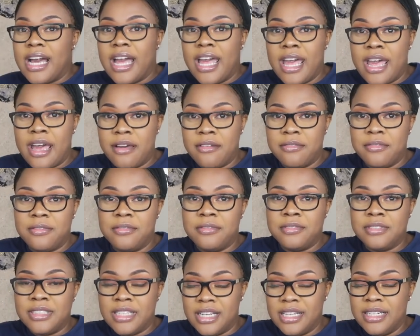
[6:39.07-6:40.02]
I have
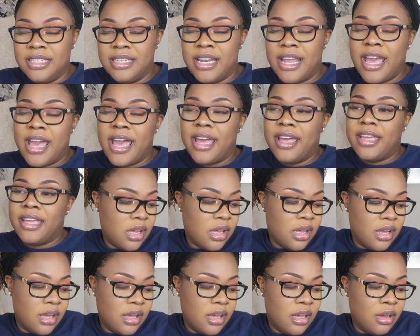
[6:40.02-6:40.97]
done that.
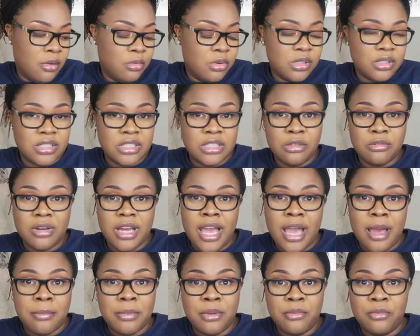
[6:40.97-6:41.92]
Uh, we'll see what
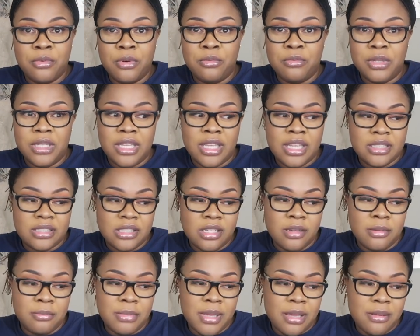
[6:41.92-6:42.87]
happens when we get to
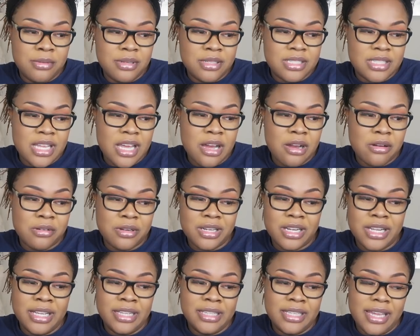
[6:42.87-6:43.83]
the baby shower,
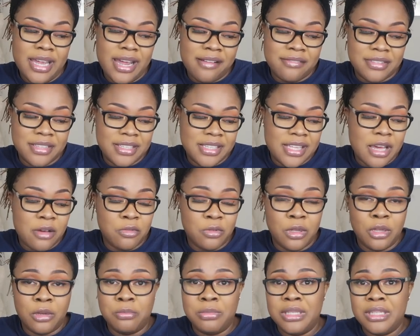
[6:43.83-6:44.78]
and then after that
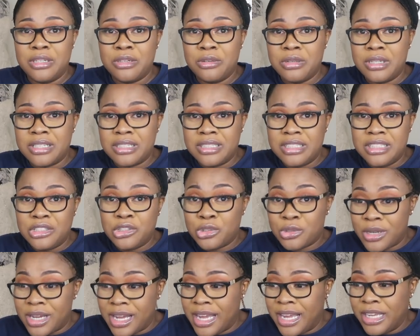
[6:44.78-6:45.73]
we'll be quickly
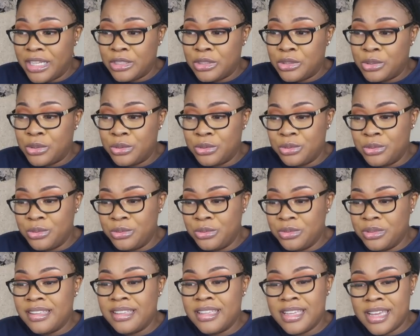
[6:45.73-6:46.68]
trying
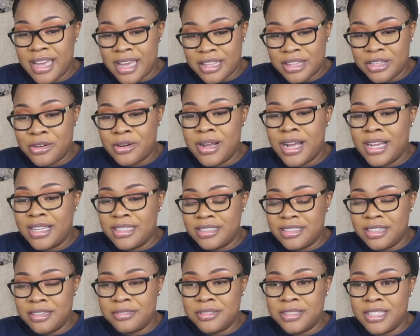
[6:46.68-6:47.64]
to gather our
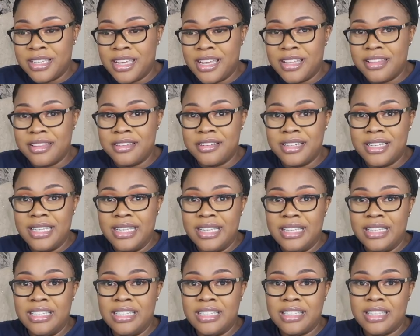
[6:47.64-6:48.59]
stuff together
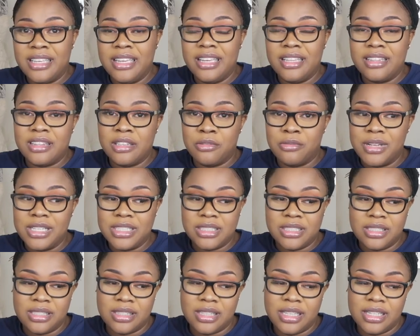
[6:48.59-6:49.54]
and get the rest
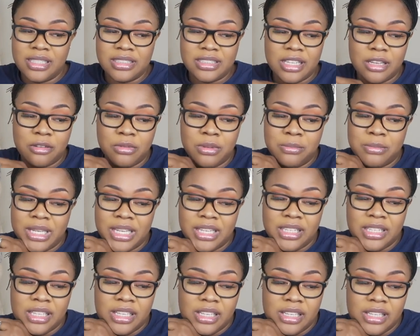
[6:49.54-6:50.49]
of the things that we may
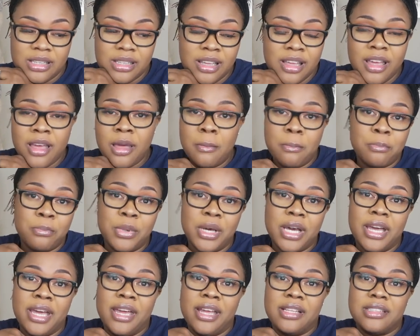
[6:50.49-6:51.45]
need.
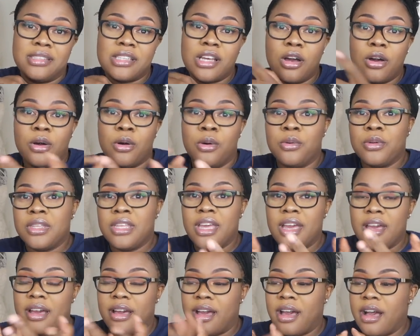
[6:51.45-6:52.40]
But oh
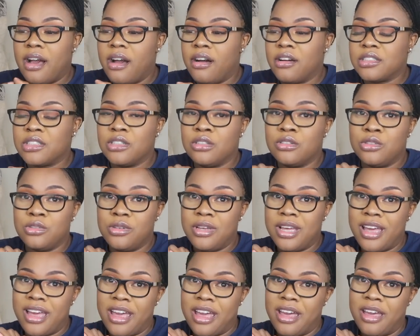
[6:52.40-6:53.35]
yeah, I also do
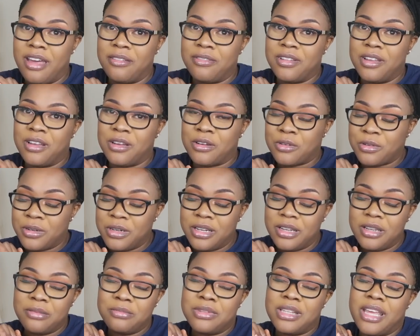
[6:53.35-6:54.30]
have a
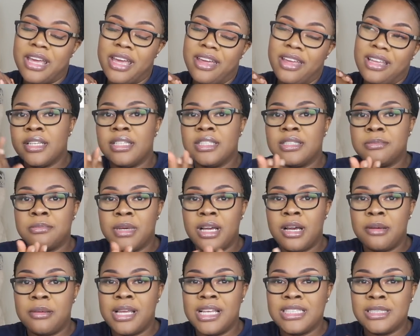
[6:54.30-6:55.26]
crib that his
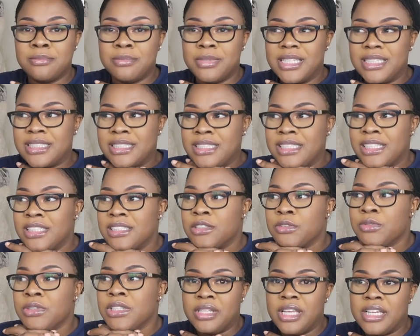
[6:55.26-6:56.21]
mom has blessed us
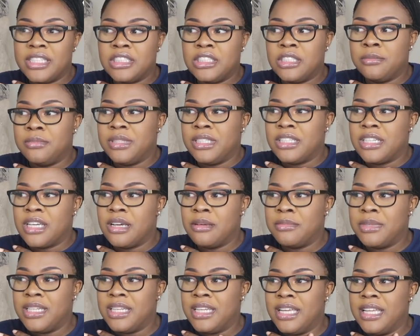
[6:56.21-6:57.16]
with that should be
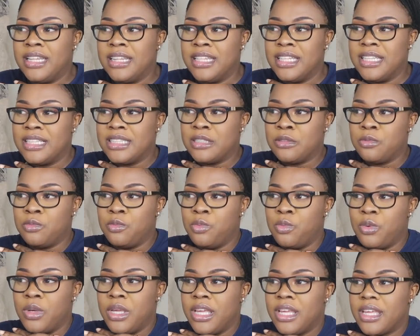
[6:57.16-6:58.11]
coming in this
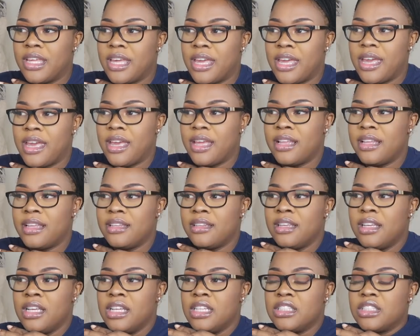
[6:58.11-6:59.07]

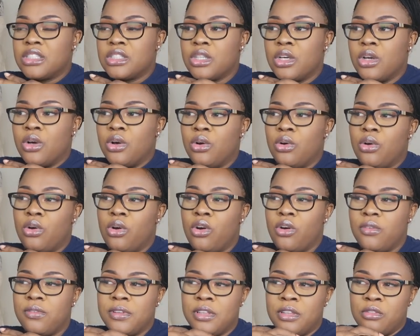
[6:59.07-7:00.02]
weekend. So
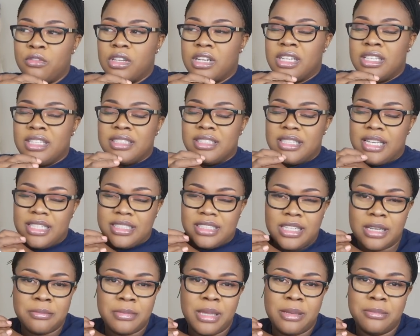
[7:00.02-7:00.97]
hopefully one of these days
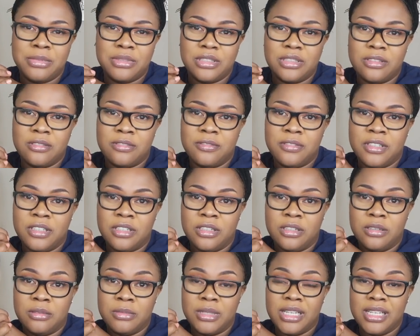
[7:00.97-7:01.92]
I'm able to
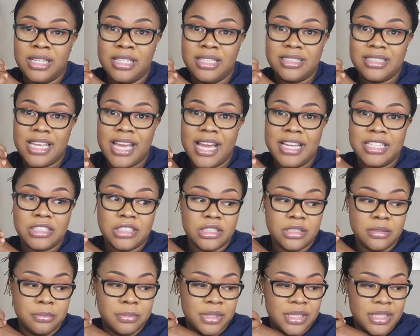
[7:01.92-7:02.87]
film us
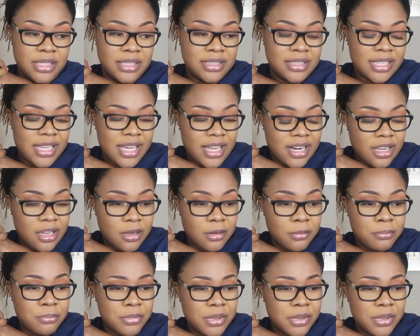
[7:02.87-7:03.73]
actually putting that up.